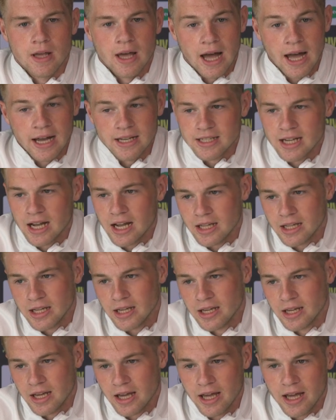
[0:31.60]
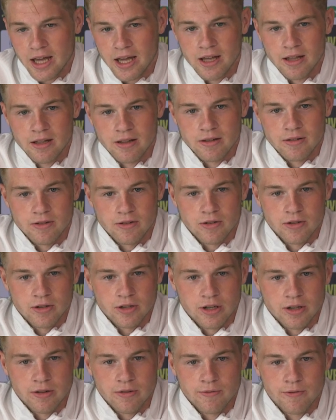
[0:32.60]
Exactly. You
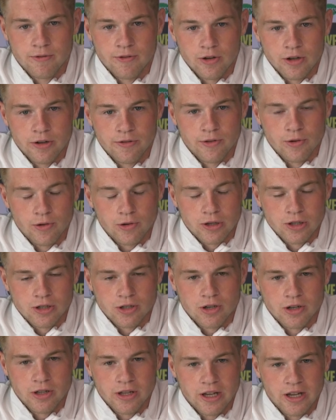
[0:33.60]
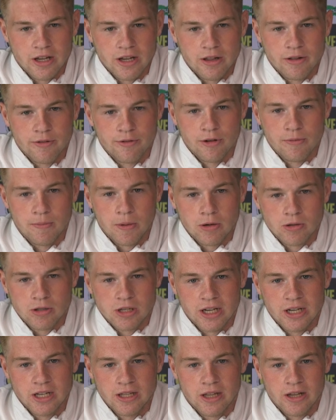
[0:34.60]
can fully focus on the football
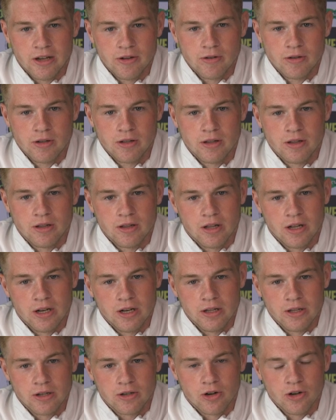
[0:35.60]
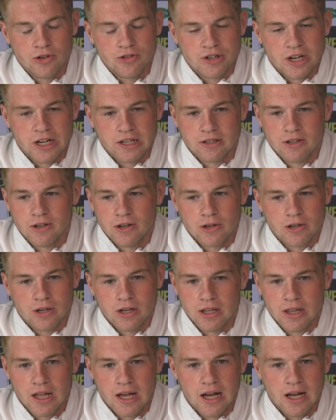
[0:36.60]
side now. None of the contract talk
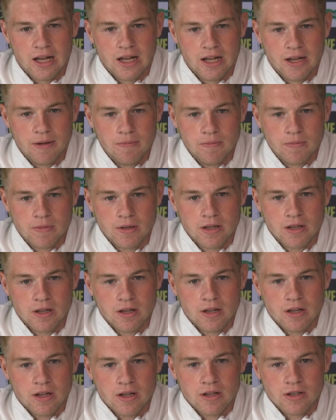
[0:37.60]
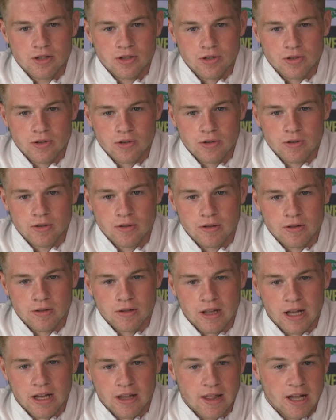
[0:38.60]
or that. So
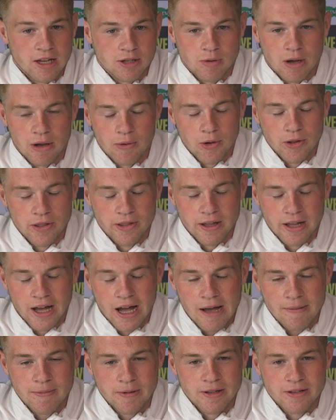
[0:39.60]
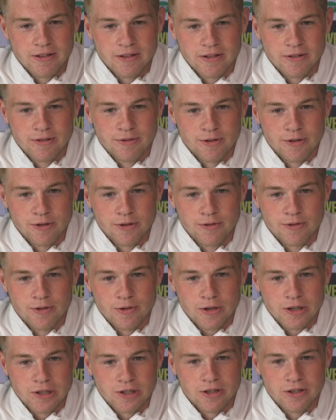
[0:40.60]
that's what I want to happen, full
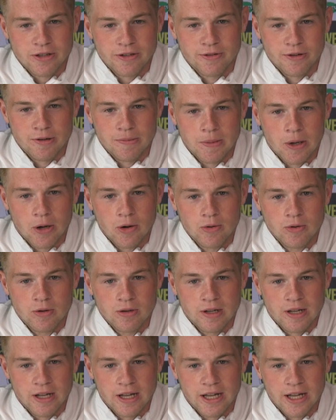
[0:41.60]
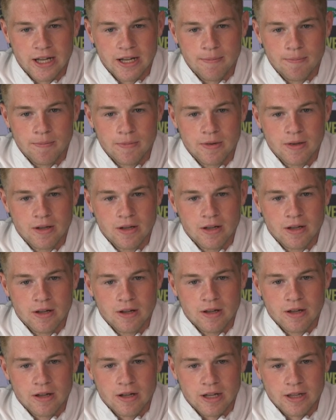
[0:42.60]
focus on the football, and
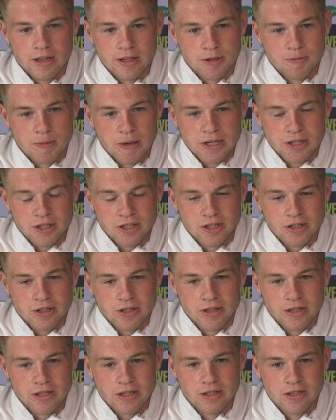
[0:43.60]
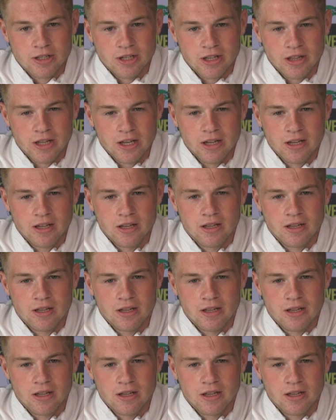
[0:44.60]
especially on Sunday.